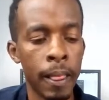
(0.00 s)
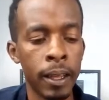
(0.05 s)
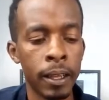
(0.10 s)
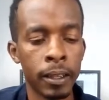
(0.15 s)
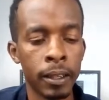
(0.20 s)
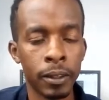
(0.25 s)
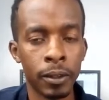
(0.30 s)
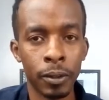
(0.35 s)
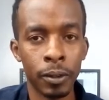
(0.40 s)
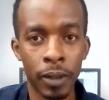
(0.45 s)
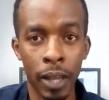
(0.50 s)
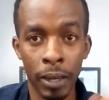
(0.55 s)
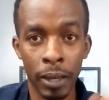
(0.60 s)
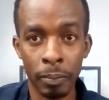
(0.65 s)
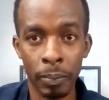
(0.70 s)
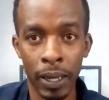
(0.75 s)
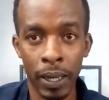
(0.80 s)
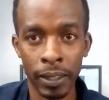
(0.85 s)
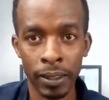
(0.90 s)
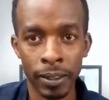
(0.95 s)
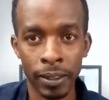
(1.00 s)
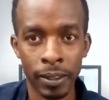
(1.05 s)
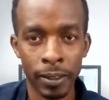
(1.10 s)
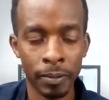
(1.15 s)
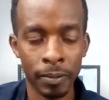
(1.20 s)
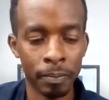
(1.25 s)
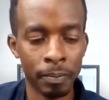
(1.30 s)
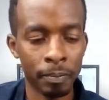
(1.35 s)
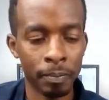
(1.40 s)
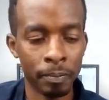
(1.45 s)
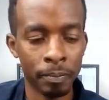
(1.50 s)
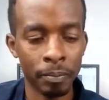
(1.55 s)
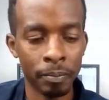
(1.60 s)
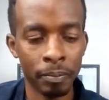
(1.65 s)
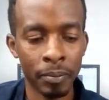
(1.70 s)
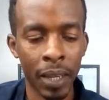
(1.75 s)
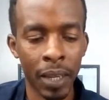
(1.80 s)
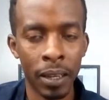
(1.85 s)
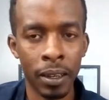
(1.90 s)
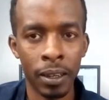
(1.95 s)
So that part,
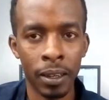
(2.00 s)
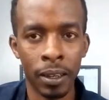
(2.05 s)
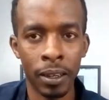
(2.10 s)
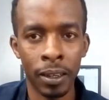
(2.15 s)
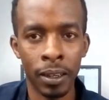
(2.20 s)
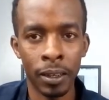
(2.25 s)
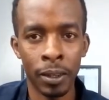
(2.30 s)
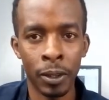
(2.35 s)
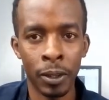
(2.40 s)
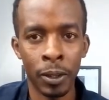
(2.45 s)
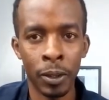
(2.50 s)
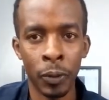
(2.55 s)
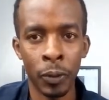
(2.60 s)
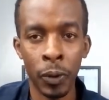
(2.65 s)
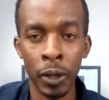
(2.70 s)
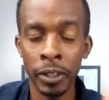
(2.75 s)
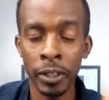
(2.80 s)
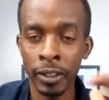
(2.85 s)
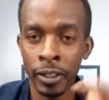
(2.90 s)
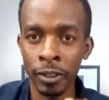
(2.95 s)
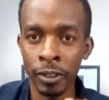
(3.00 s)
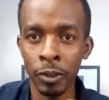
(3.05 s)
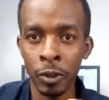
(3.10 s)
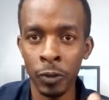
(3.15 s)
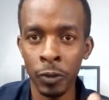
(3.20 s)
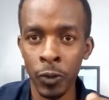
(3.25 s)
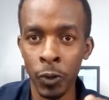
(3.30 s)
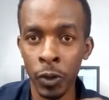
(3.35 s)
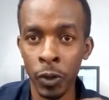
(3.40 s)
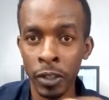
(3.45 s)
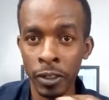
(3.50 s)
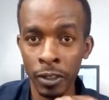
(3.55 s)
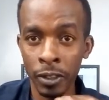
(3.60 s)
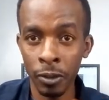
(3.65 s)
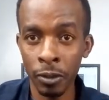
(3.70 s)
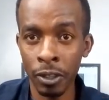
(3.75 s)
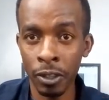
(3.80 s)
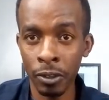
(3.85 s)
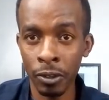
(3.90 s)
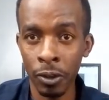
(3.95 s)
well, just if you listen to
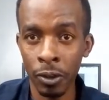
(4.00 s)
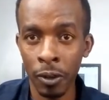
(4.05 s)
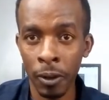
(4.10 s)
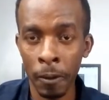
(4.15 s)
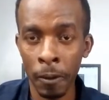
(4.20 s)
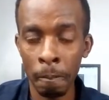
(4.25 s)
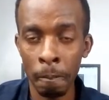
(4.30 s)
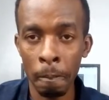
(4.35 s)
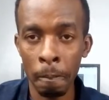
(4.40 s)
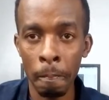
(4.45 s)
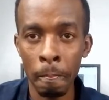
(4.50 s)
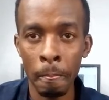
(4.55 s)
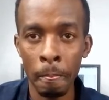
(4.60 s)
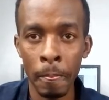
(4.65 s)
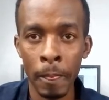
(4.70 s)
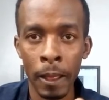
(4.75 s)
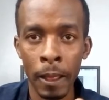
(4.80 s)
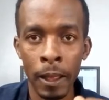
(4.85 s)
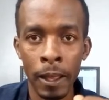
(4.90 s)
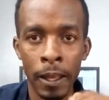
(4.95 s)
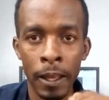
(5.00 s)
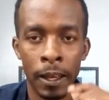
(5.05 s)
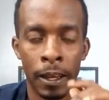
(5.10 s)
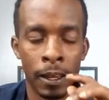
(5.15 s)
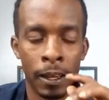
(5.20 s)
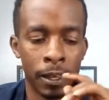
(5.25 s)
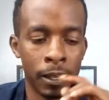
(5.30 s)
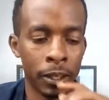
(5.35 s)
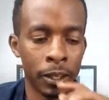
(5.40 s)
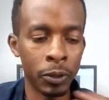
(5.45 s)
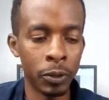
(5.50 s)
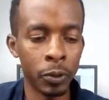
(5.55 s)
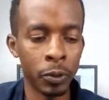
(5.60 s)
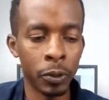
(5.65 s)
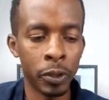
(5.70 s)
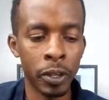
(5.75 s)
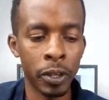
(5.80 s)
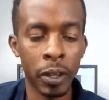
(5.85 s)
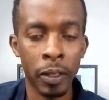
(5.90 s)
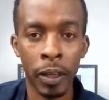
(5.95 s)
the song, you
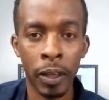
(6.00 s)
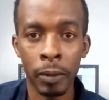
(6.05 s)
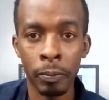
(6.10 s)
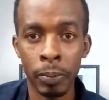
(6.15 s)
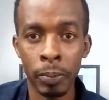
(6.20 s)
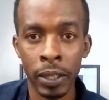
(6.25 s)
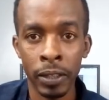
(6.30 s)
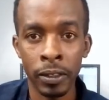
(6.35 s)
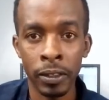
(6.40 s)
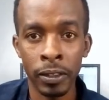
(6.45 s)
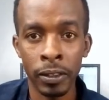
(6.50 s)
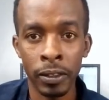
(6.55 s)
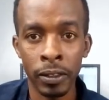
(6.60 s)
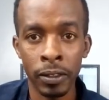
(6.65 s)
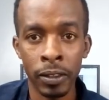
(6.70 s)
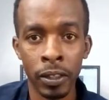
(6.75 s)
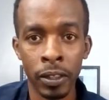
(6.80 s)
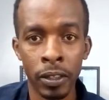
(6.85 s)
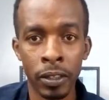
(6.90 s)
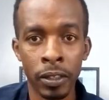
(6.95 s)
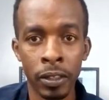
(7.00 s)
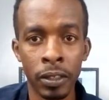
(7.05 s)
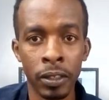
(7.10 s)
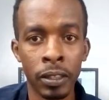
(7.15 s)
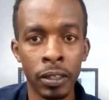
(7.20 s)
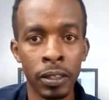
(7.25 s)
hear that part he's singing.